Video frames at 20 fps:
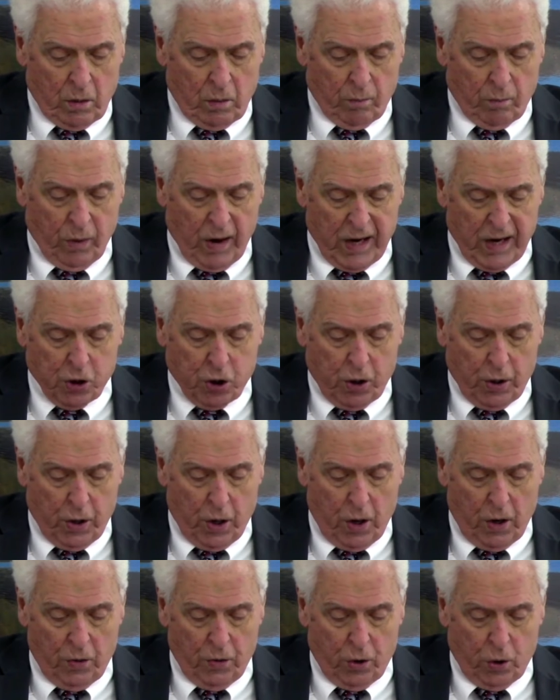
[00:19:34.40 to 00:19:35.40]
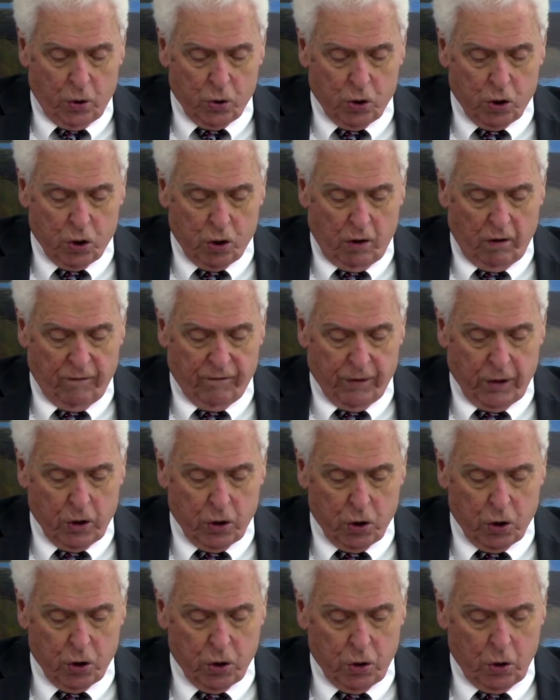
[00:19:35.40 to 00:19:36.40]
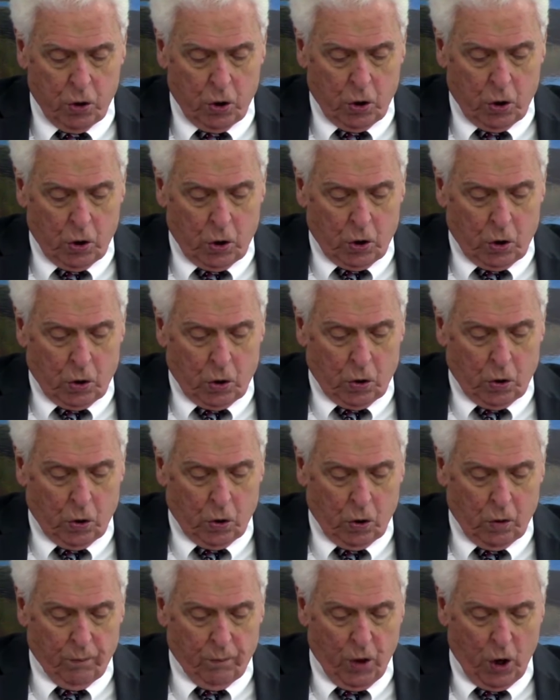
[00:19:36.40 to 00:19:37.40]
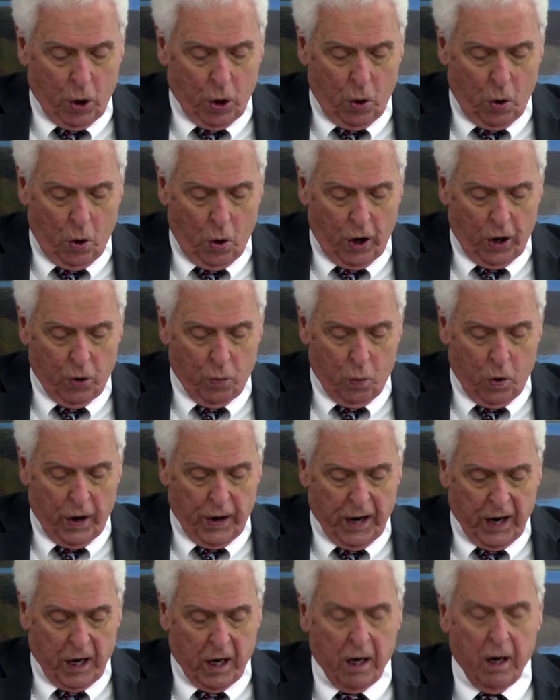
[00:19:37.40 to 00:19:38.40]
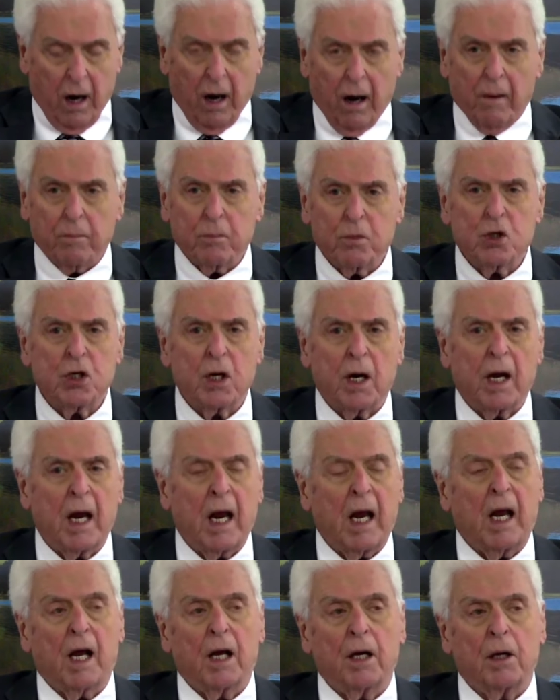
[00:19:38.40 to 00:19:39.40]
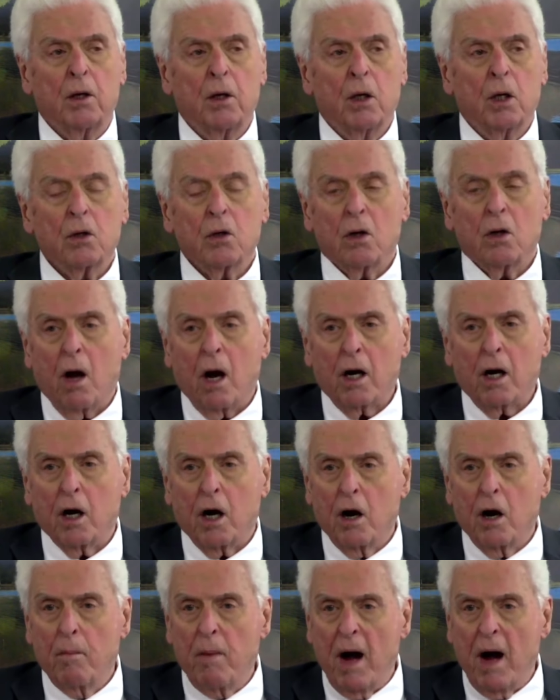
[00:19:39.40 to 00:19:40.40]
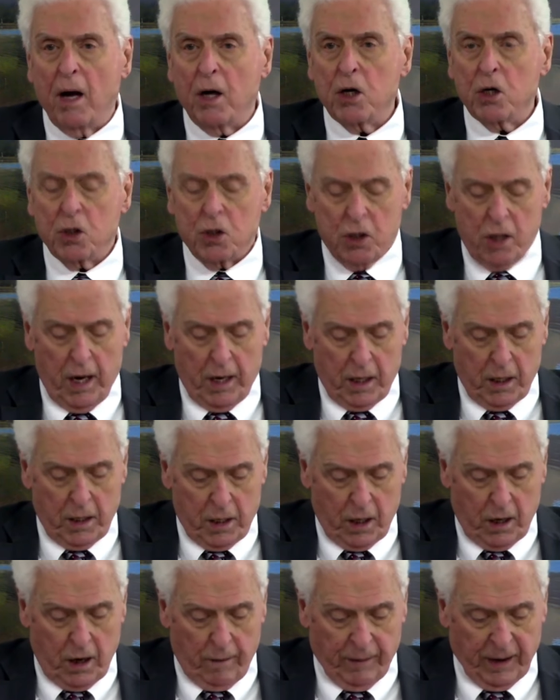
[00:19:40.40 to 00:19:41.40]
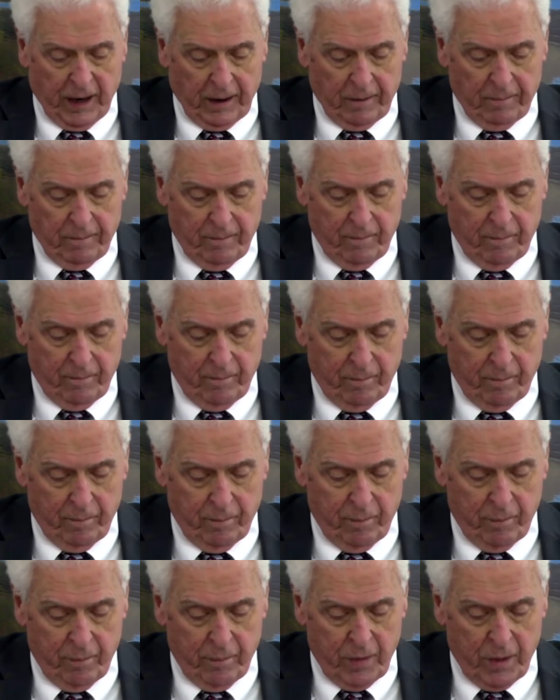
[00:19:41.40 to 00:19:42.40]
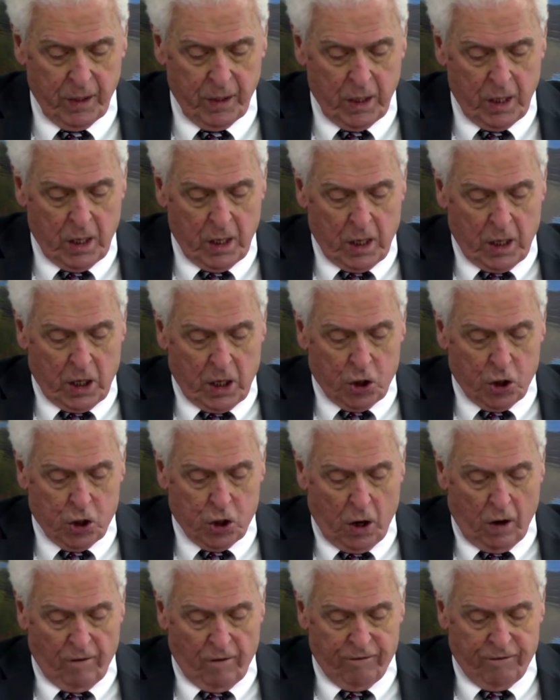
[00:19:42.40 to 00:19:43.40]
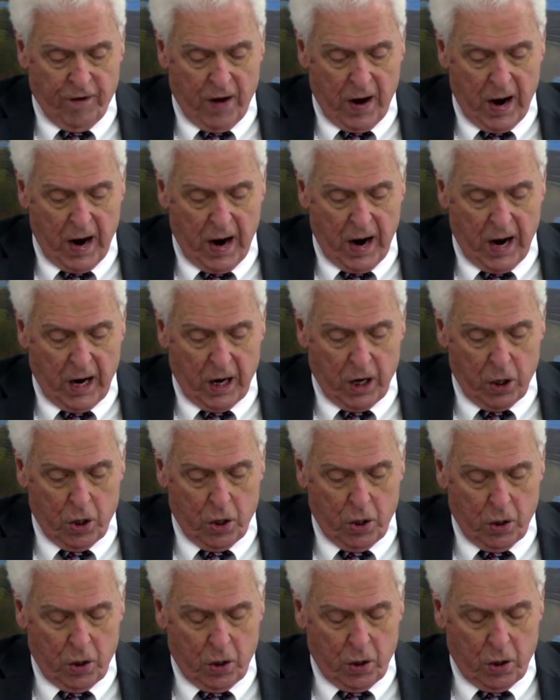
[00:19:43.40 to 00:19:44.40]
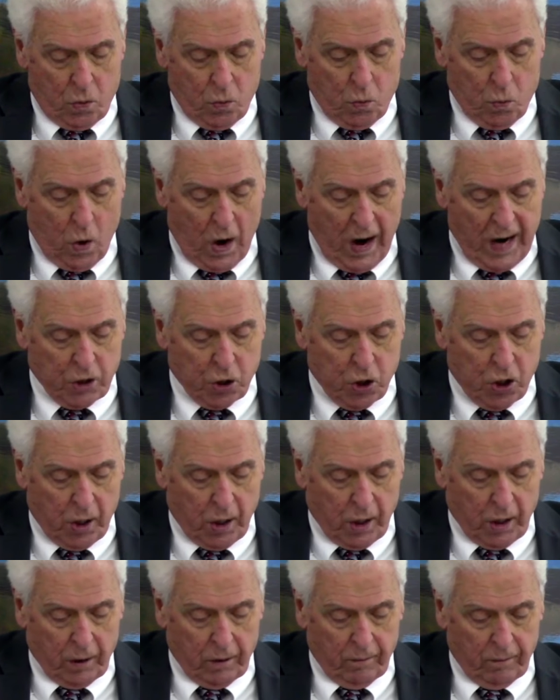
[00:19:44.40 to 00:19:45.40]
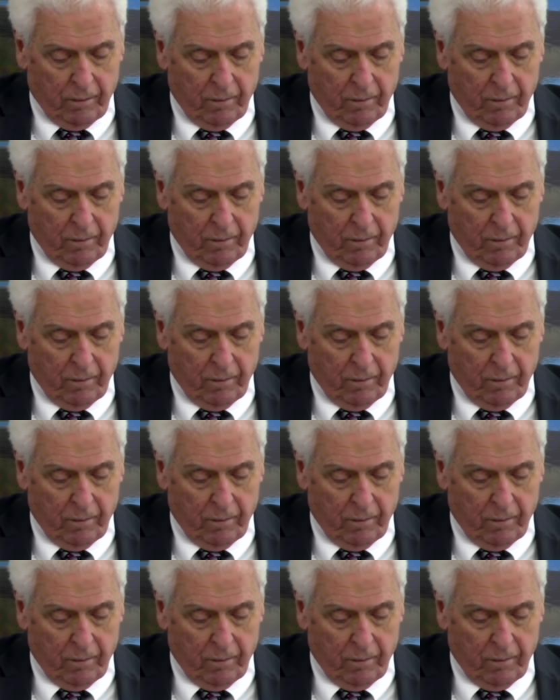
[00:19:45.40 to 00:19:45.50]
Blessed are those servants whom the Lord, when he comes again, talking about his second coming, shall find watching.